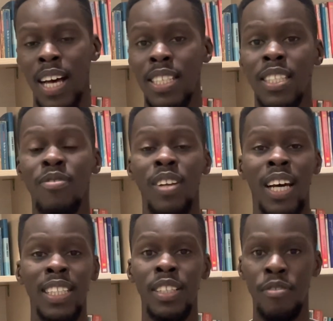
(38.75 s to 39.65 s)
Aston
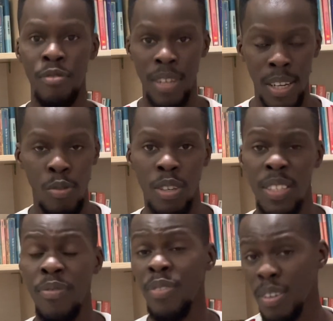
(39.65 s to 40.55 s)
Villa did really was
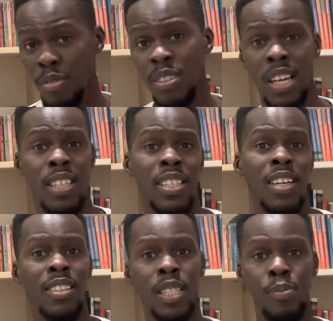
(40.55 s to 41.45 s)
a very good
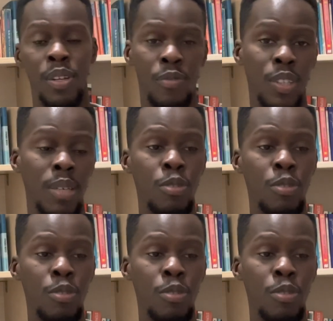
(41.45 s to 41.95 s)
tactical display for them.